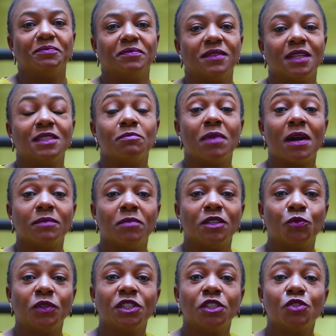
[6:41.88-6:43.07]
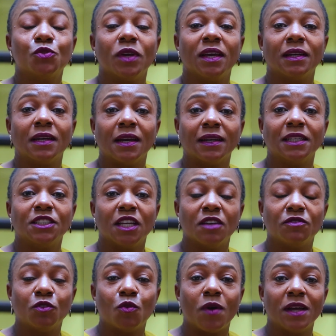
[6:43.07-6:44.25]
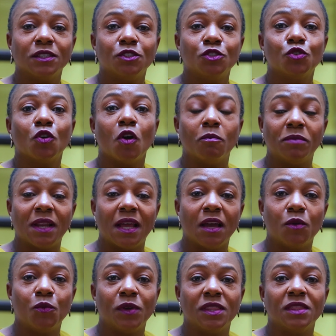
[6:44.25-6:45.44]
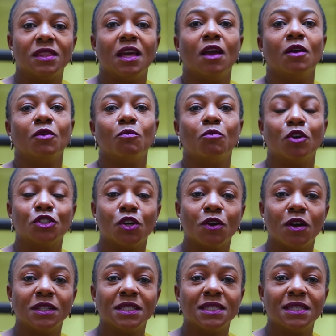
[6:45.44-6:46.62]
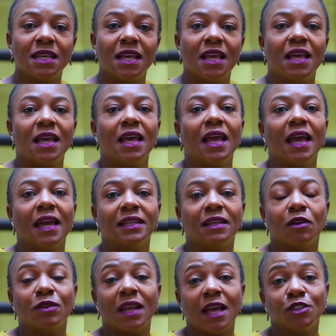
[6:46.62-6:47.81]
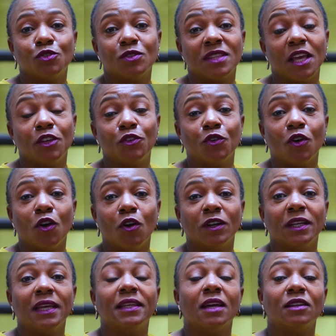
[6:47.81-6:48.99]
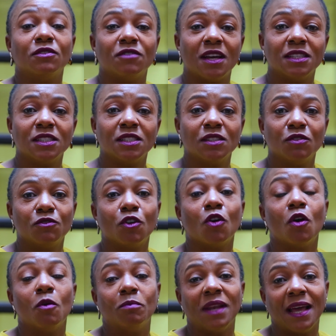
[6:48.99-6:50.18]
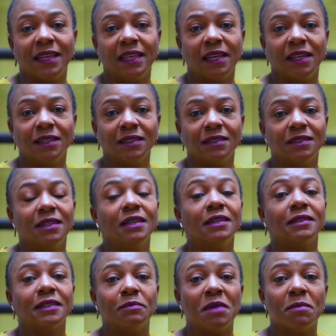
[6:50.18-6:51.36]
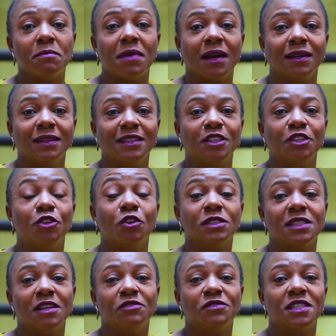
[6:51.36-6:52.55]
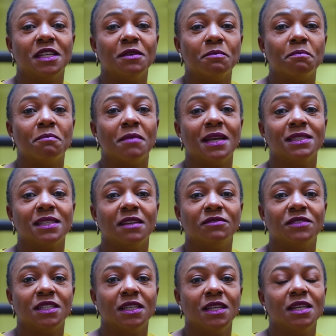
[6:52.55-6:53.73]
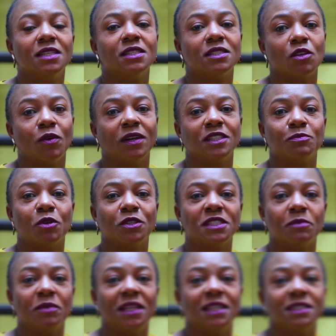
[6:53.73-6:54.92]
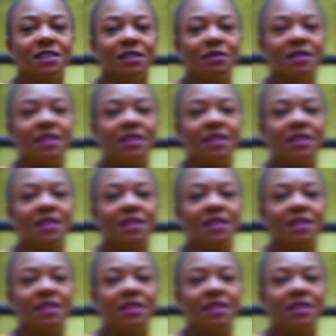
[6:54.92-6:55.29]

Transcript: The department wishes to encourage everyone to comply with the protocols, and I would like to thank you all in advance for complying. Remember, your safety, my safety, is our responsibility.